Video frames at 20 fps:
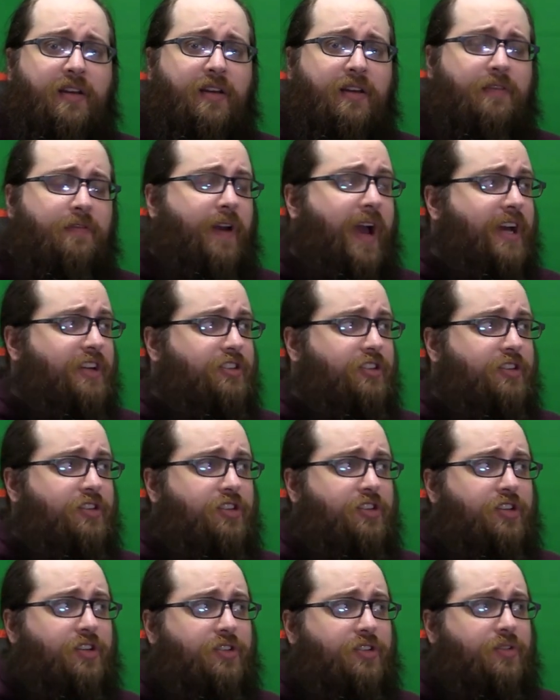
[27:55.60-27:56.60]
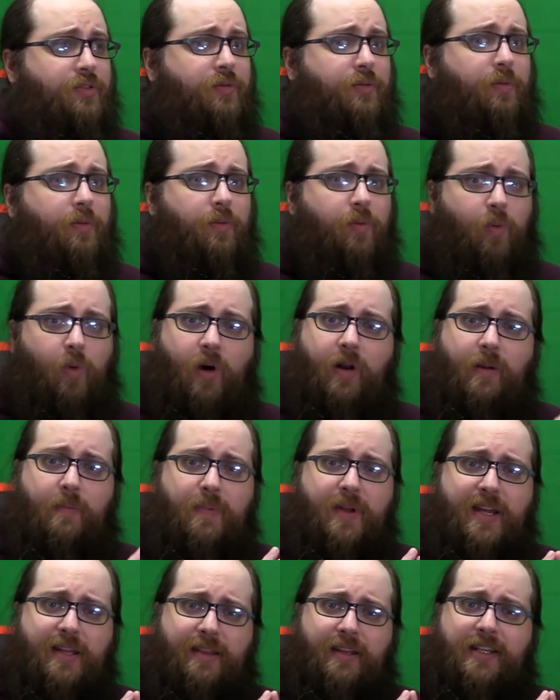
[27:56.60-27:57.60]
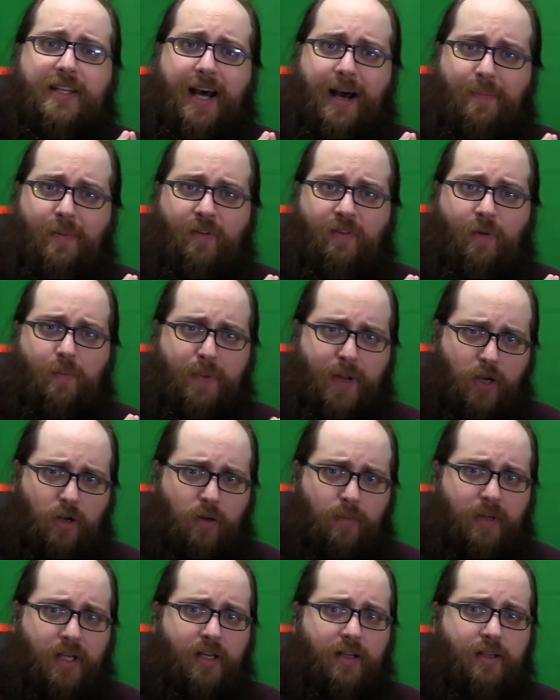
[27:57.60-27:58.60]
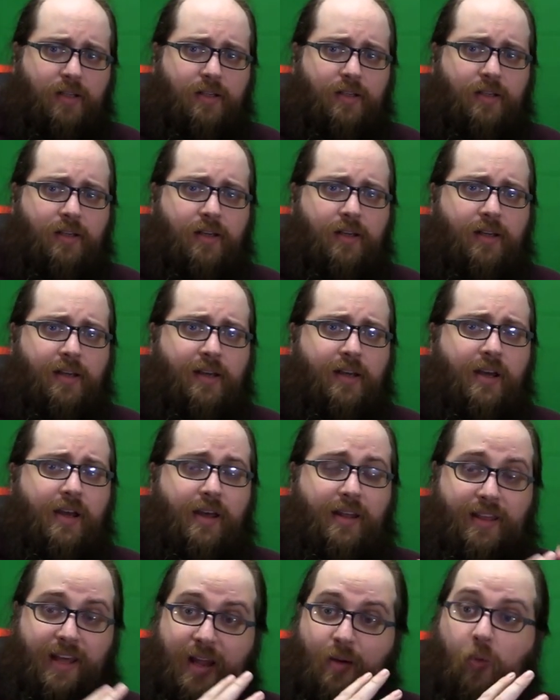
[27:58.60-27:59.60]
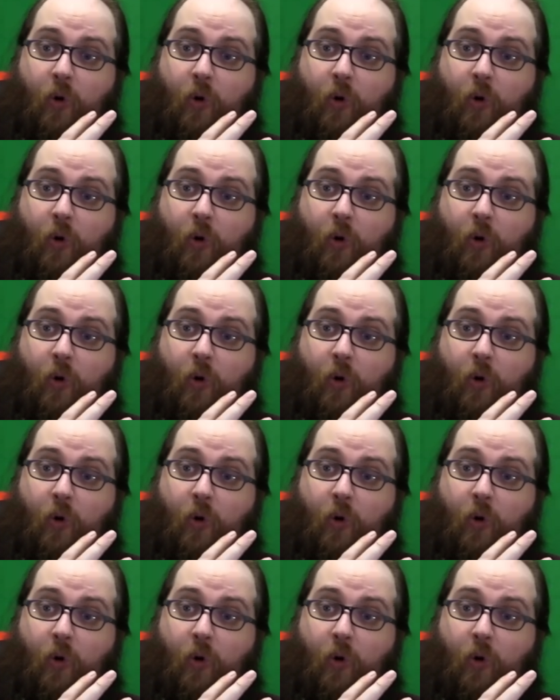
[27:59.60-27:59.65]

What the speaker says: Fascists just want to be at the top of a pyramid. They